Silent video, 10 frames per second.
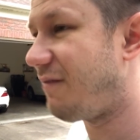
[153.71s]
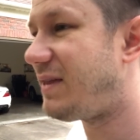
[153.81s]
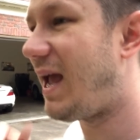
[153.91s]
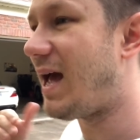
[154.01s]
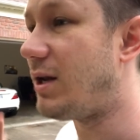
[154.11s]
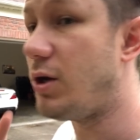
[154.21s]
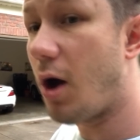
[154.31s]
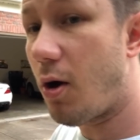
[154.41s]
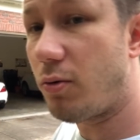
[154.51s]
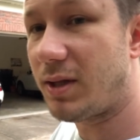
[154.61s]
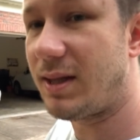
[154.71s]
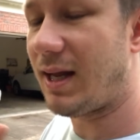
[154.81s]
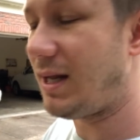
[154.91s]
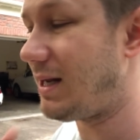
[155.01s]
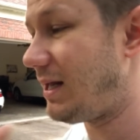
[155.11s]
If they had known that
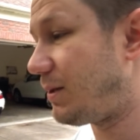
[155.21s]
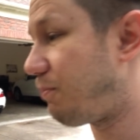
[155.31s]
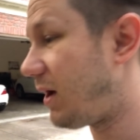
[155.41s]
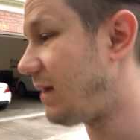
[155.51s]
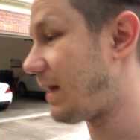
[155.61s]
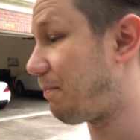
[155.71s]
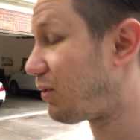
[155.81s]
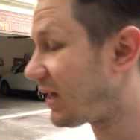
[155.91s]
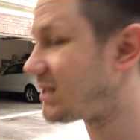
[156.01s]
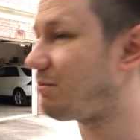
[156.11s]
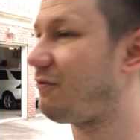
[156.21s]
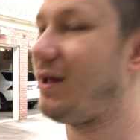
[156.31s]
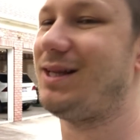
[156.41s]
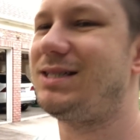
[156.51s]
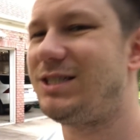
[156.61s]
they didn't need to put on that placement
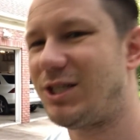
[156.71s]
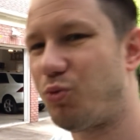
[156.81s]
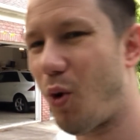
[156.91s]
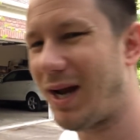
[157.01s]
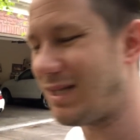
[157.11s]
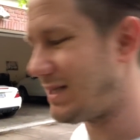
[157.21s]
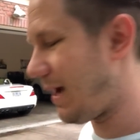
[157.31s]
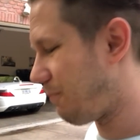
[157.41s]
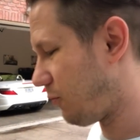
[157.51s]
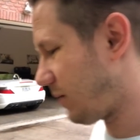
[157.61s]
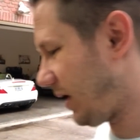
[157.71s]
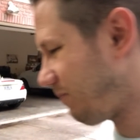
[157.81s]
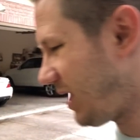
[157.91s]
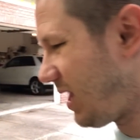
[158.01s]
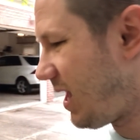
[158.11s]
fee, and this is just one example,
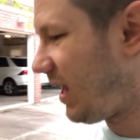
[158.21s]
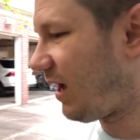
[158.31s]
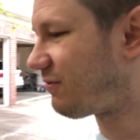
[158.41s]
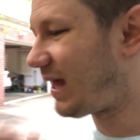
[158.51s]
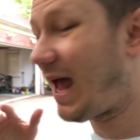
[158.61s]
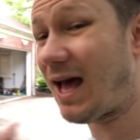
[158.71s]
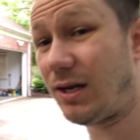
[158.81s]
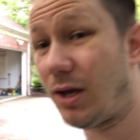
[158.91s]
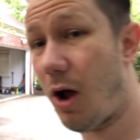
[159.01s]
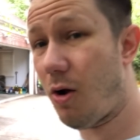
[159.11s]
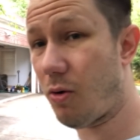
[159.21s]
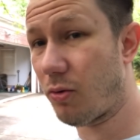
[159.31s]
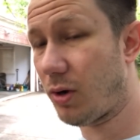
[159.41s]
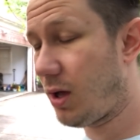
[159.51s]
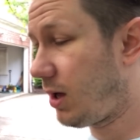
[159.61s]
right? If they had
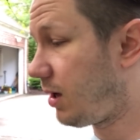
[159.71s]
known,